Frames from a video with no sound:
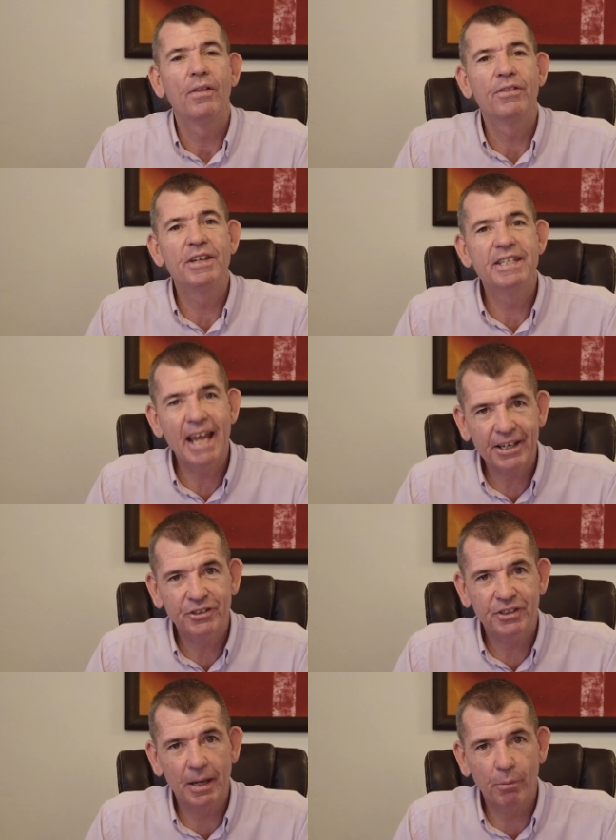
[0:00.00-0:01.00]
The next
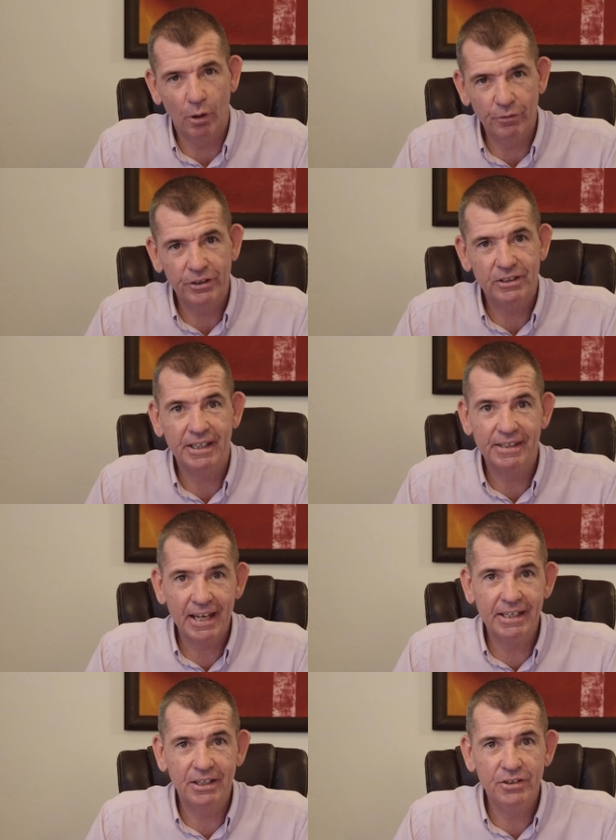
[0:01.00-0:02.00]
step obviously
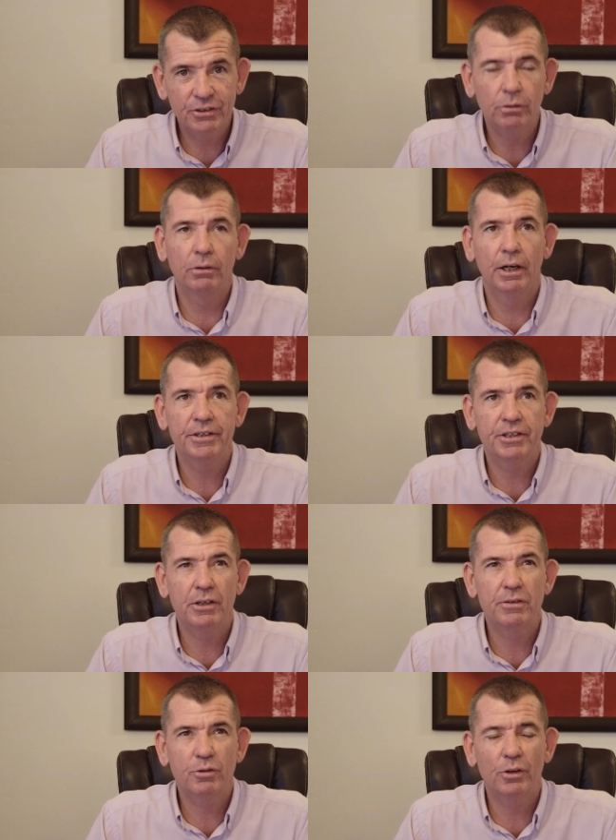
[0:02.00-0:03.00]
then is, all right, so
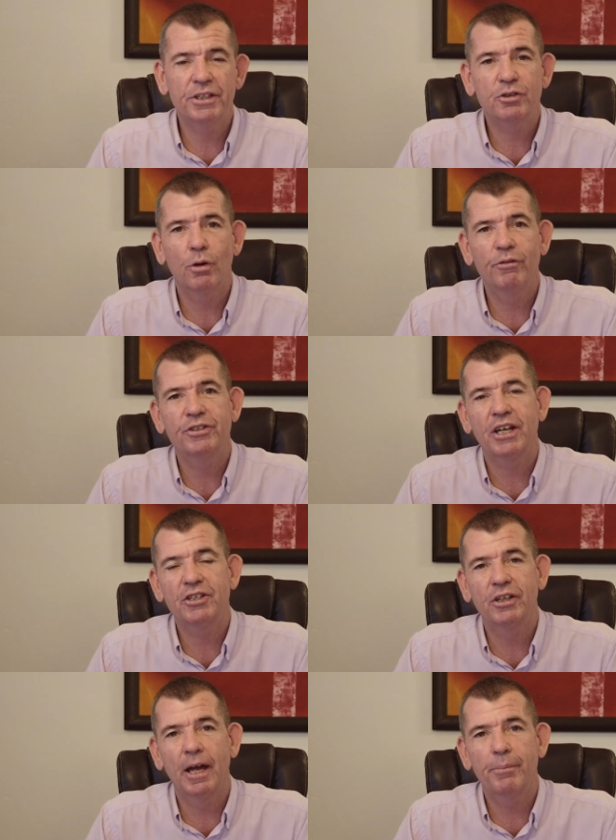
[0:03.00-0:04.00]
you've got this
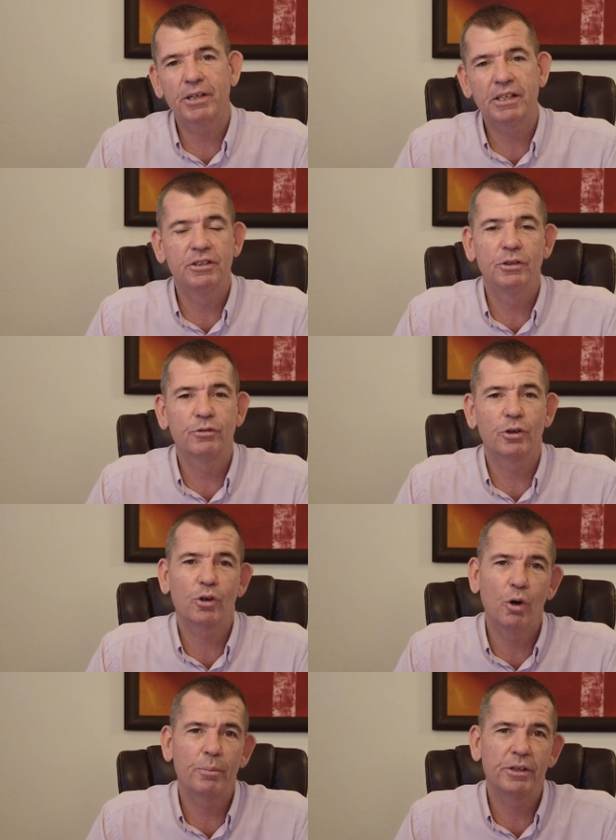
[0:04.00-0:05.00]
conversation happening and you've got a
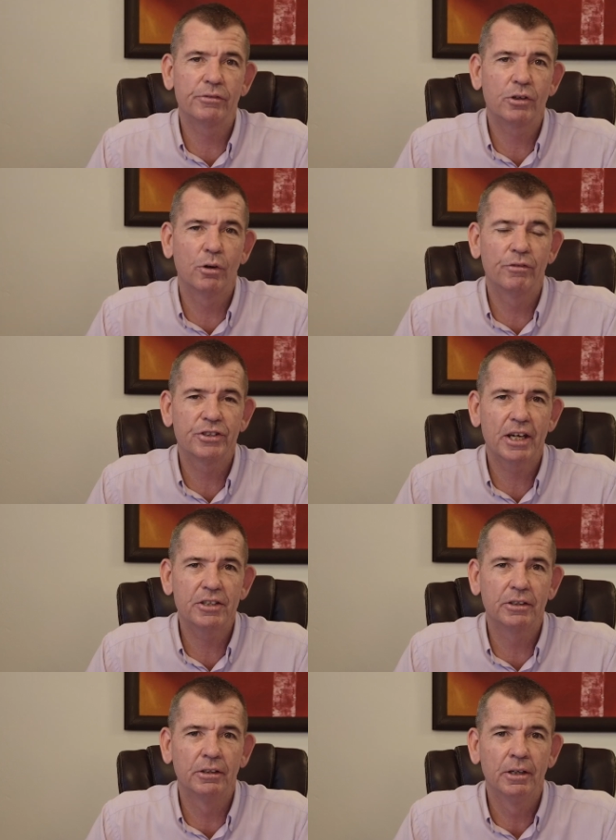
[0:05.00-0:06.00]
copy of the
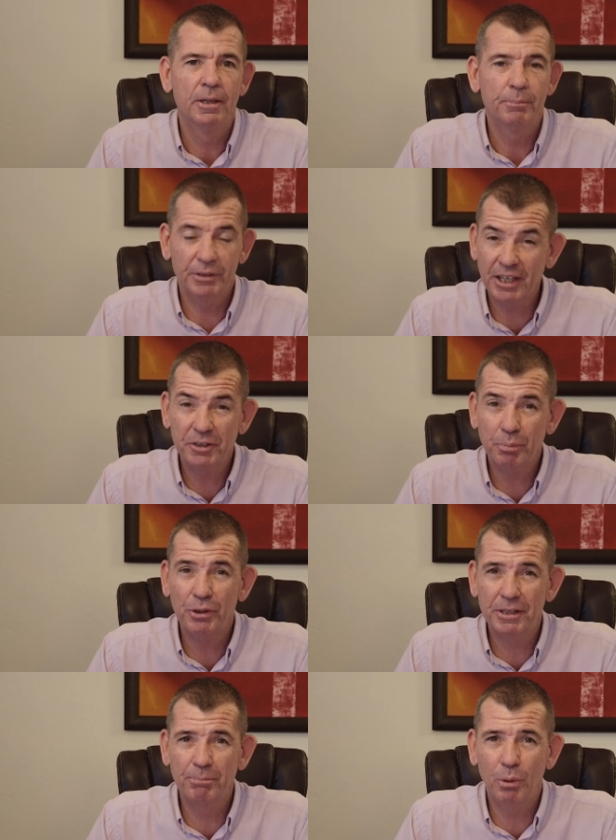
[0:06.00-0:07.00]
conversation. But that's
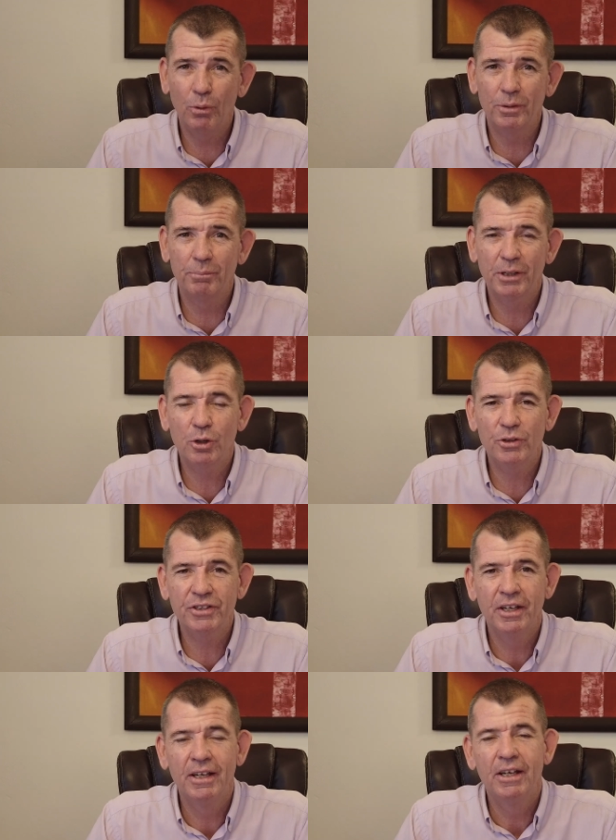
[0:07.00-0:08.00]
pretty important
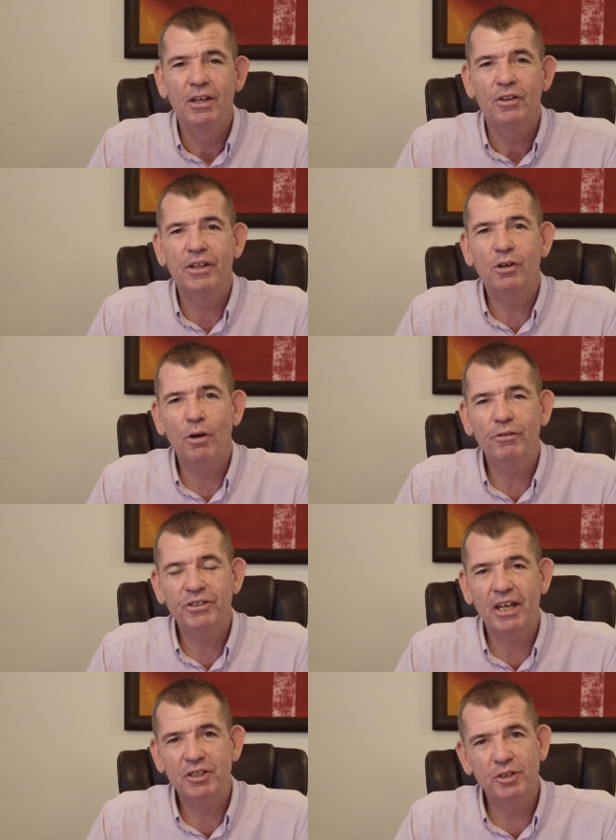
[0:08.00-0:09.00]
because the
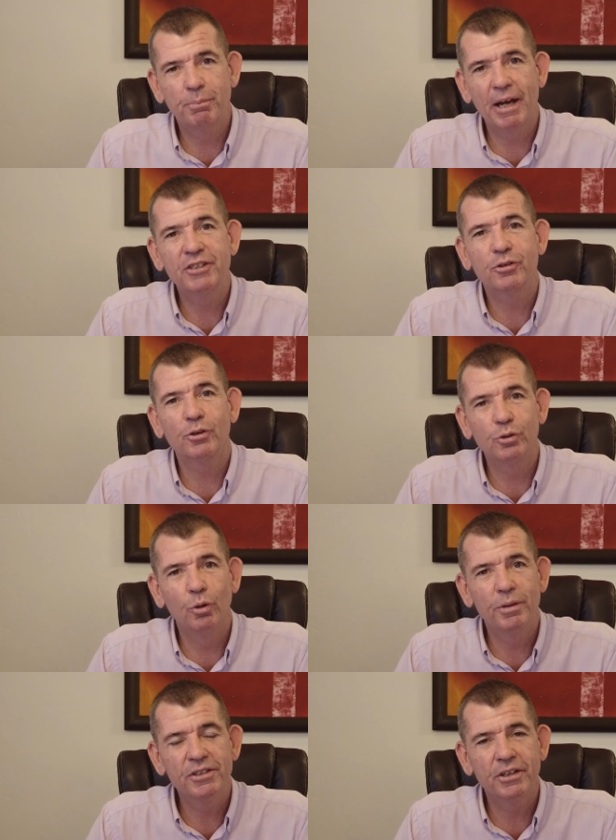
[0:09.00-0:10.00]
conversation's based on
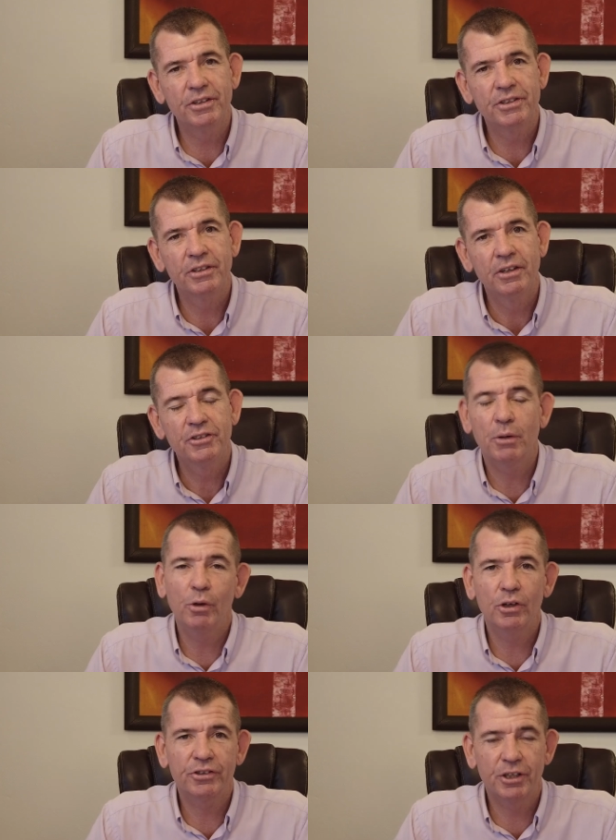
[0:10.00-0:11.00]
your business. So
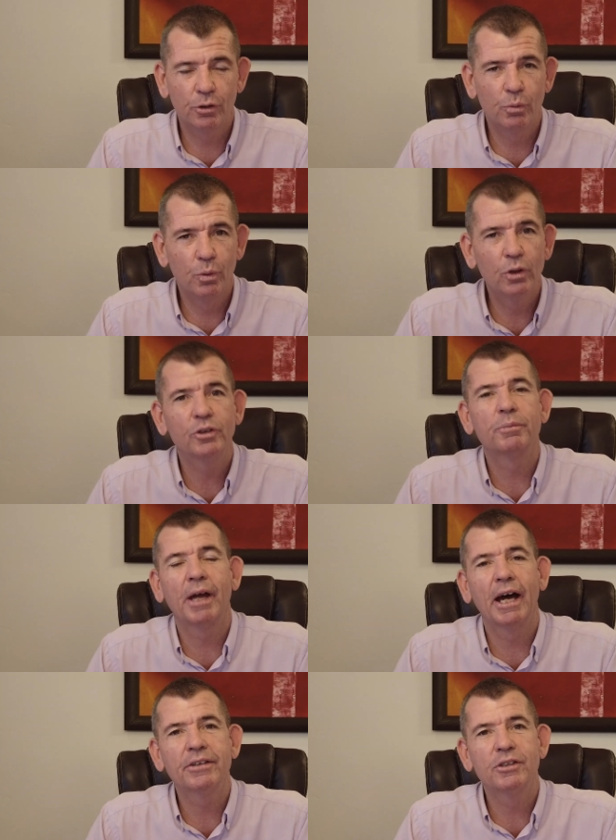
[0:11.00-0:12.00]
why not tell the world
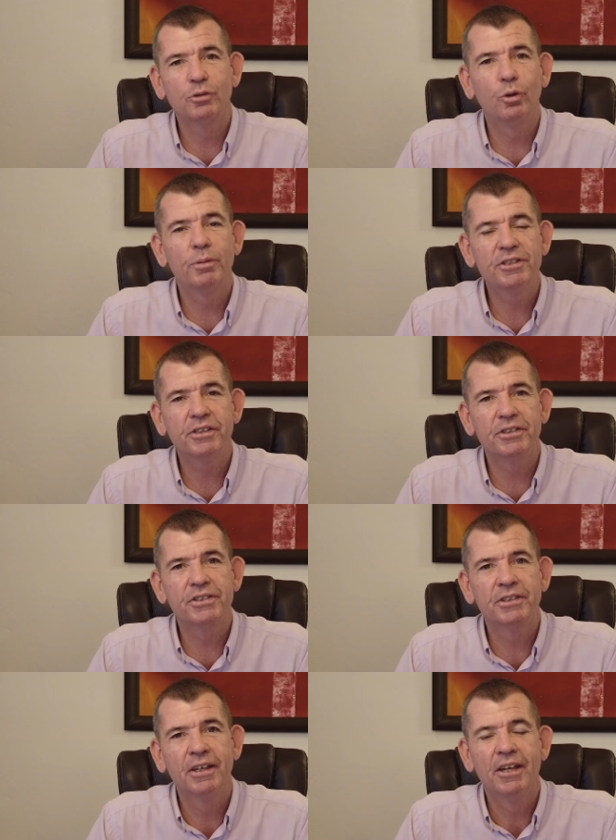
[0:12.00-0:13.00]
about your business?